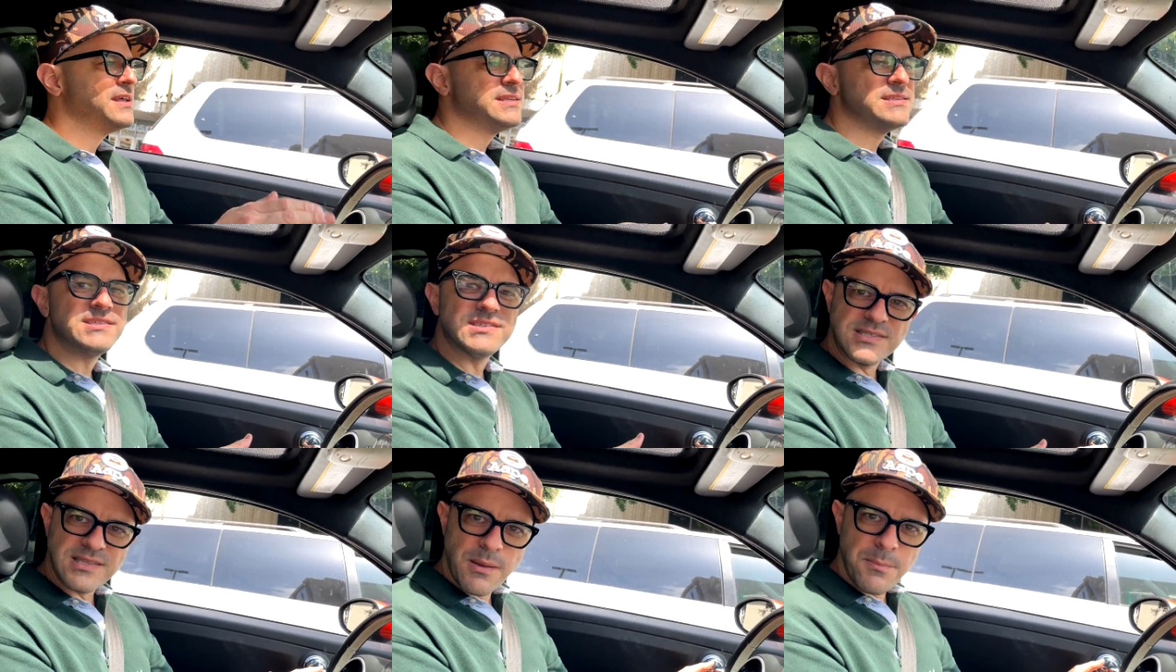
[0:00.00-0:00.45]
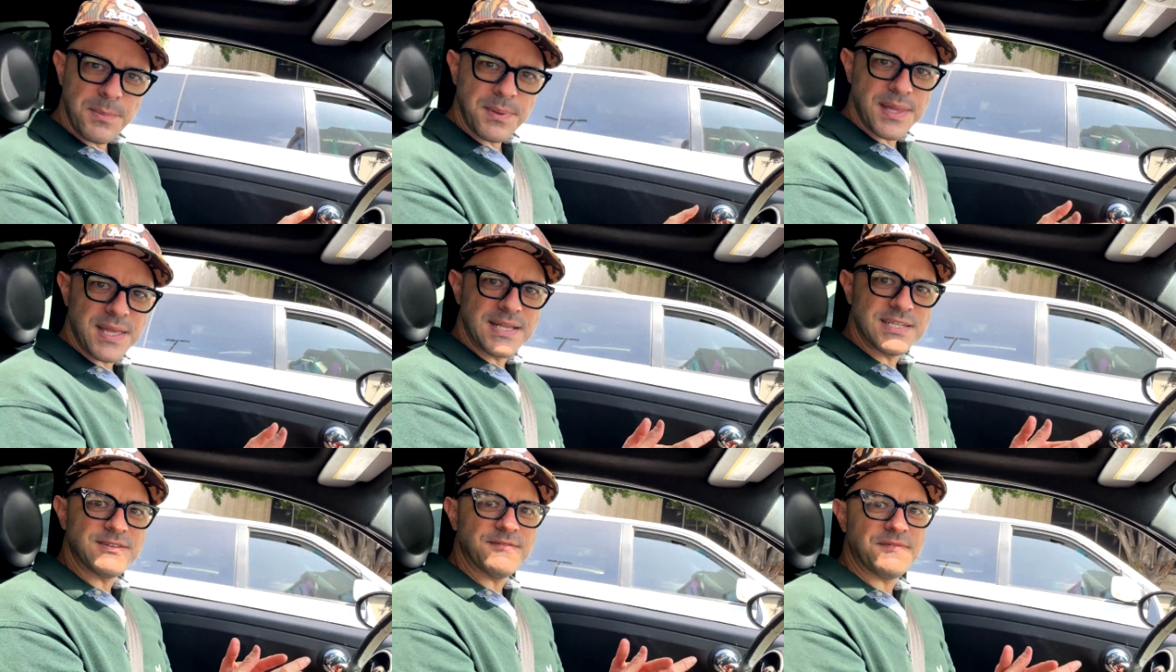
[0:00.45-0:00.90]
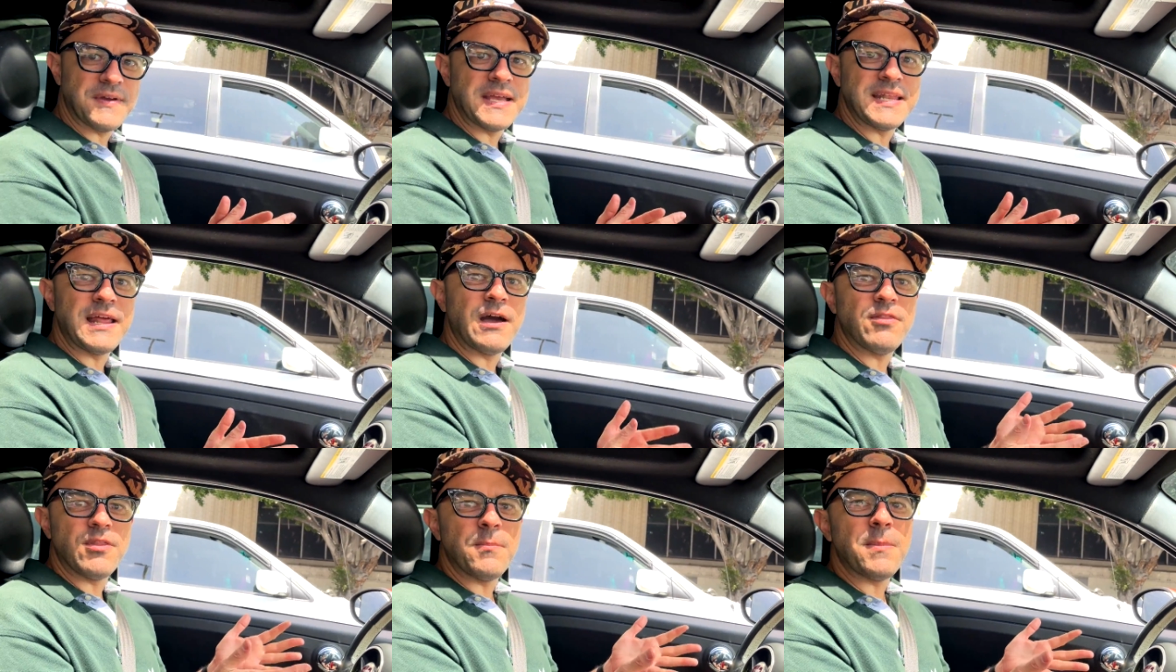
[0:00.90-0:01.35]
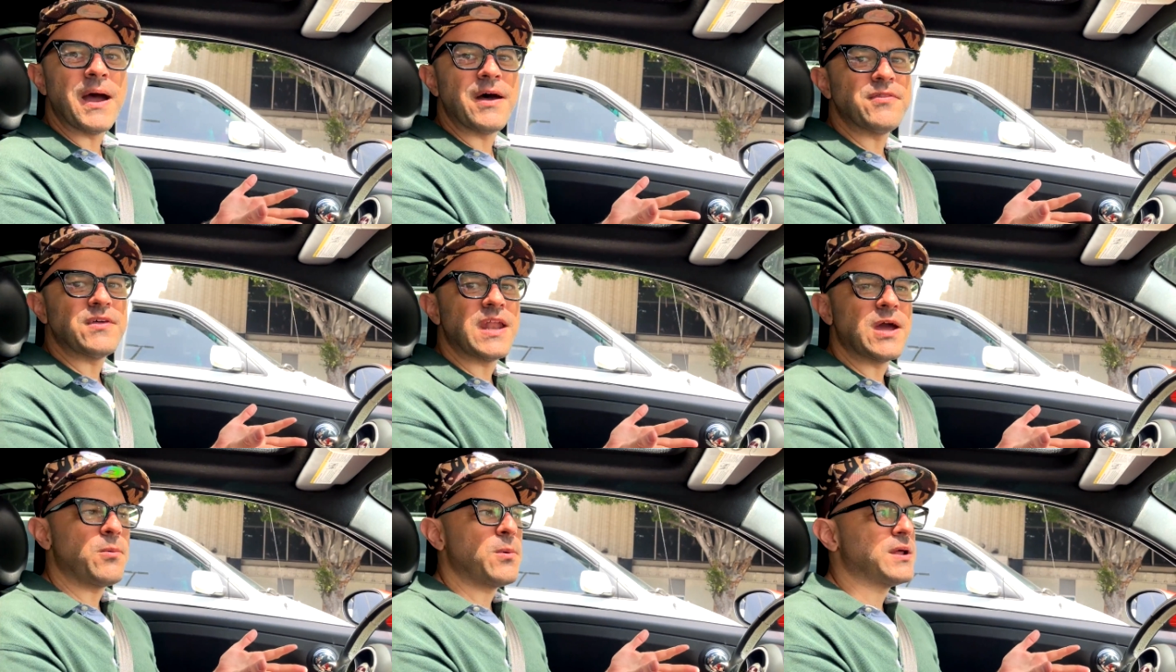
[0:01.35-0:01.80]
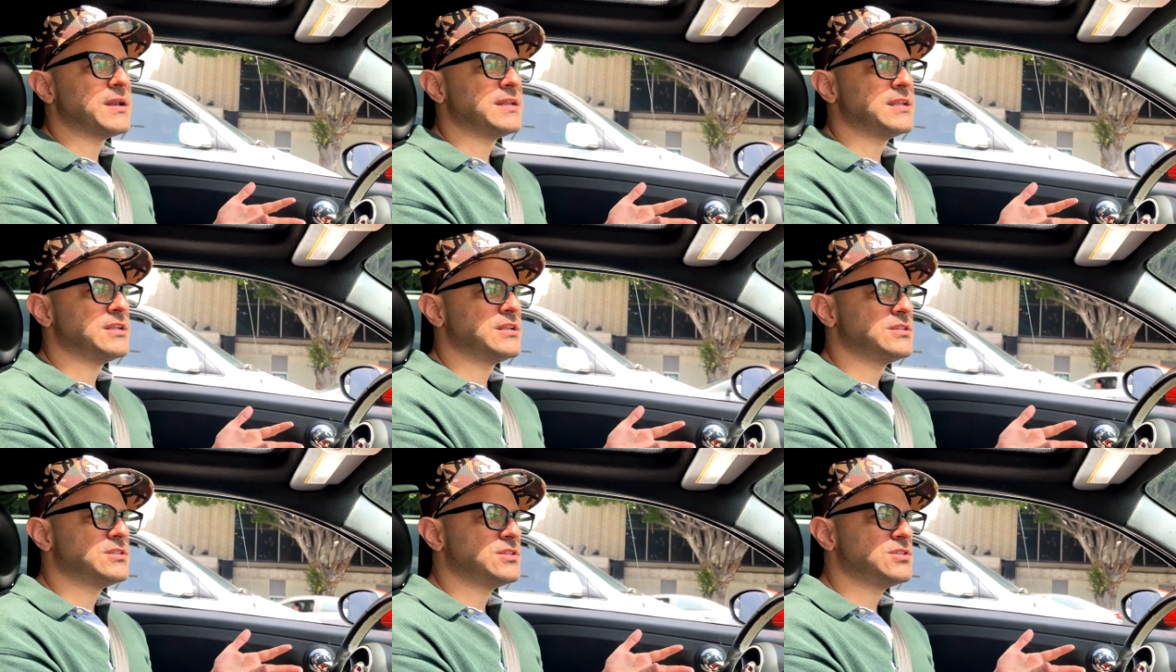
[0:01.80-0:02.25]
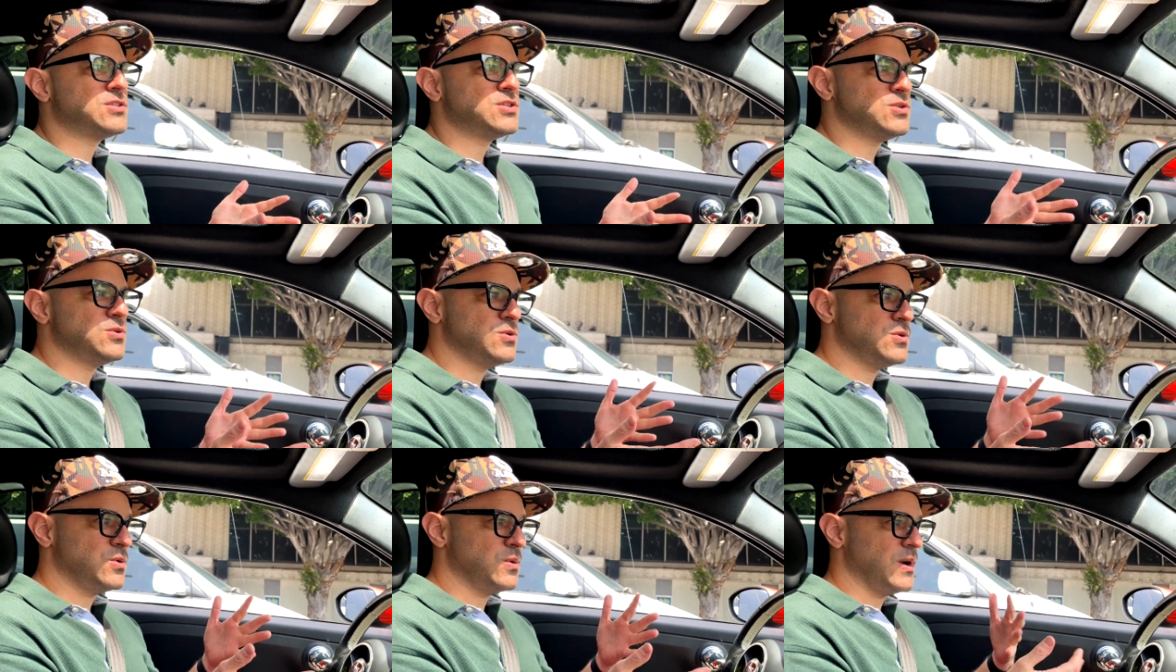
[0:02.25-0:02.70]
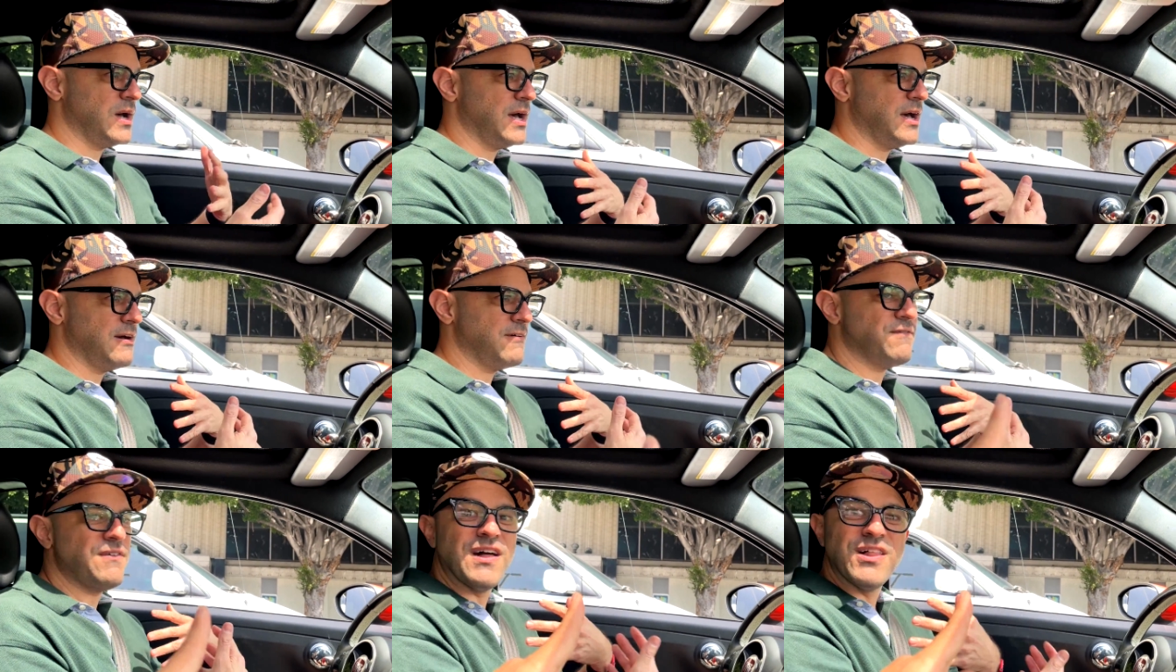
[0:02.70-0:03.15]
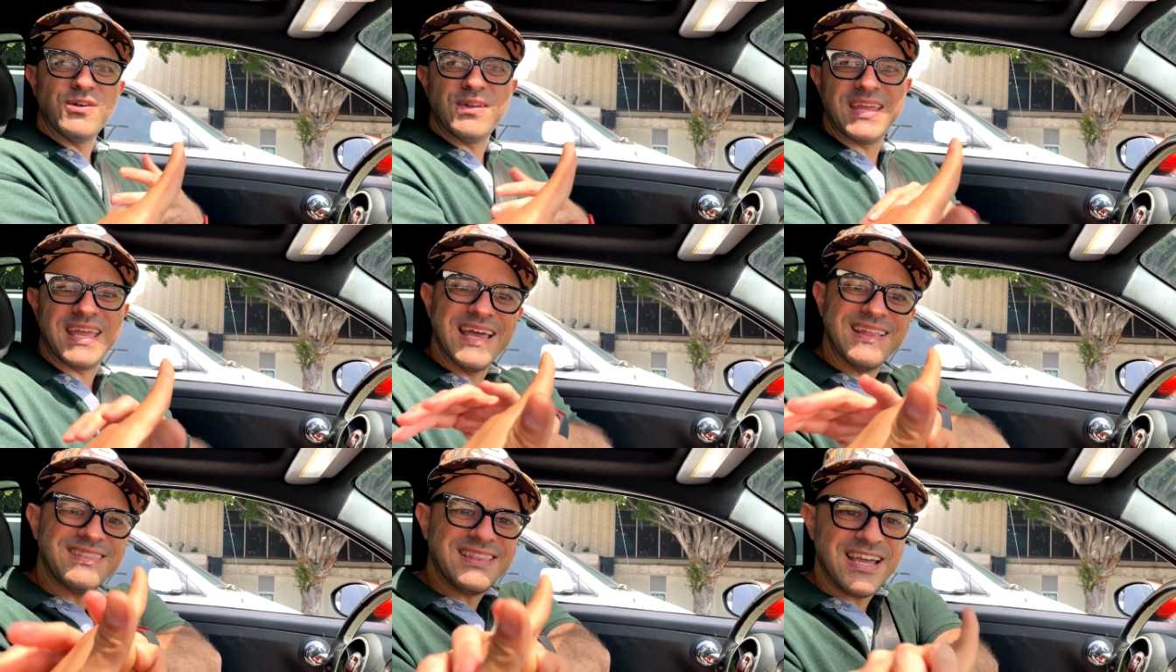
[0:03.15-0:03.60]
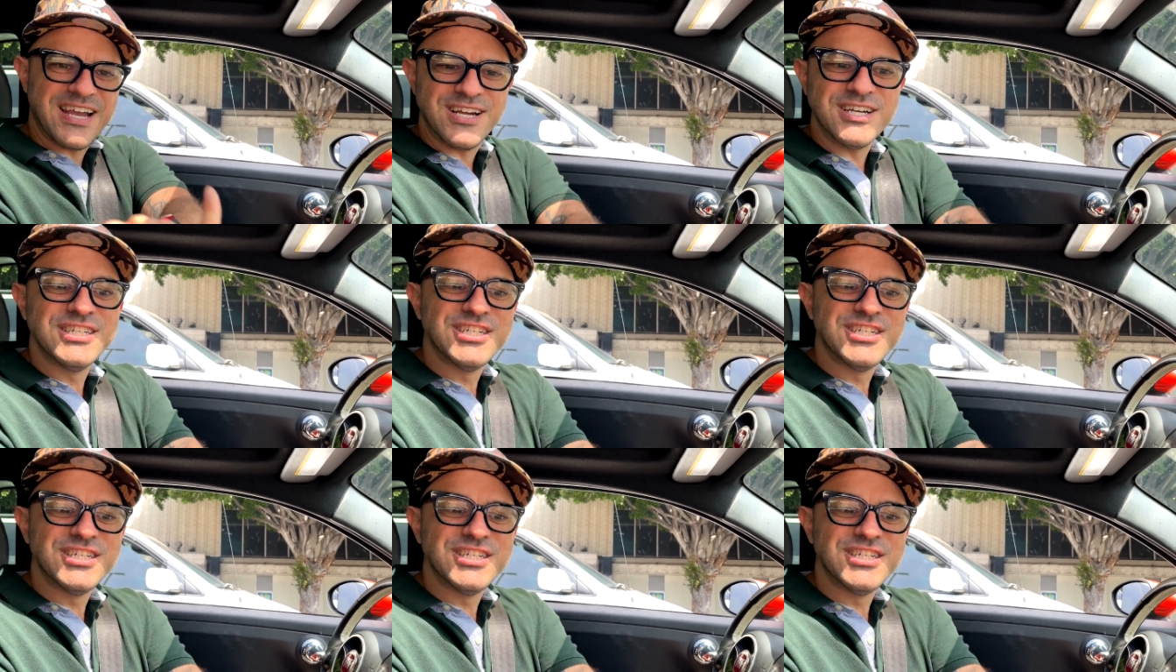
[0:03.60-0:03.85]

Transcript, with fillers: stumbling to find out the path that I wanted to, uh, follow to get there.